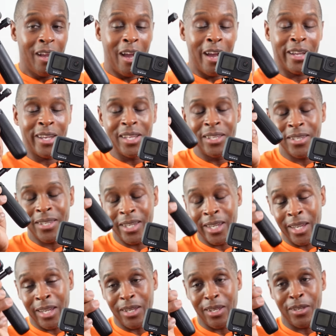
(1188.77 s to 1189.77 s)
I can
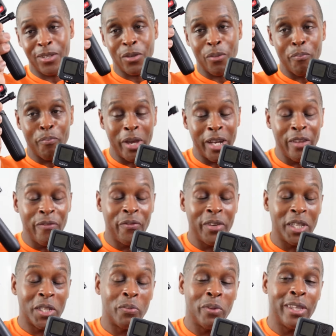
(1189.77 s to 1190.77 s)
see some
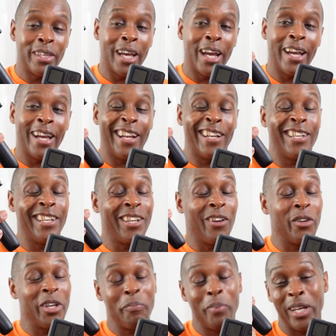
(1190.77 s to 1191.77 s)
benefits with that, and the
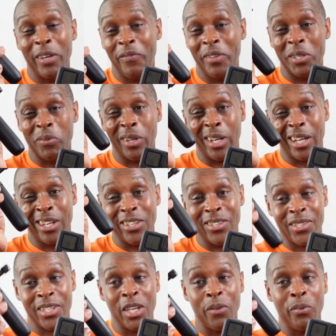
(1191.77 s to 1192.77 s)
only benefits that I can
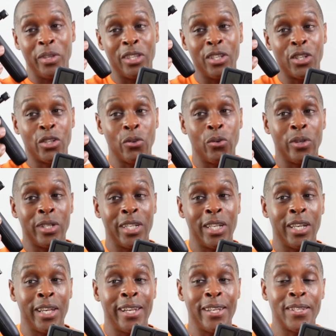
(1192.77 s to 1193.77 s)
see with the
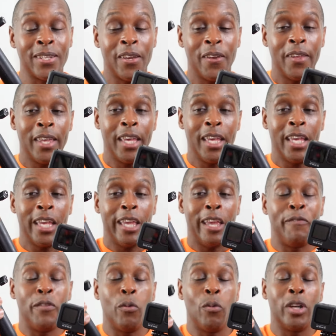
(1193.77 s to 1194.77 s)
Shorty is
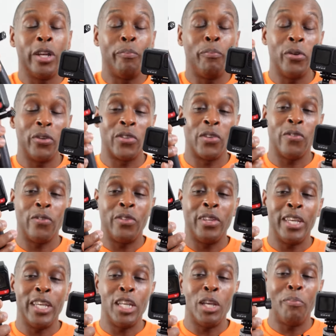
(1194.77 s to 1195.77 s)
if you want to put
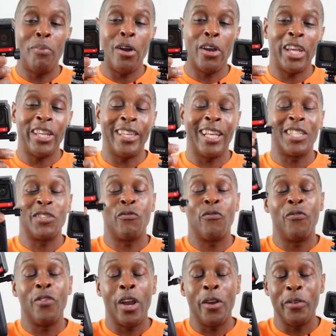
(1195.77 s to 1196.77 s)
something in your pocket that's
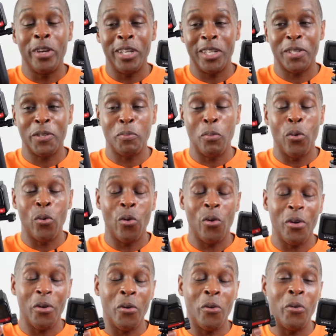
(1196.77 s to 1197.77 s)
very
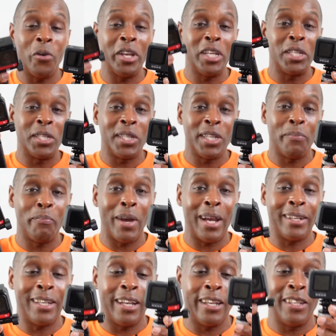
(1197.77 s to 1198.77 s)
small or into your
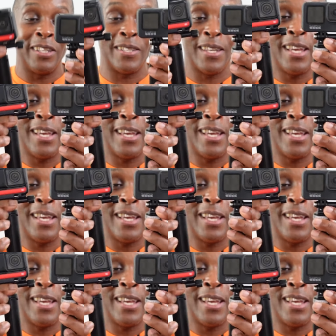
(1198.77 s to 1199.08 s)
bag that is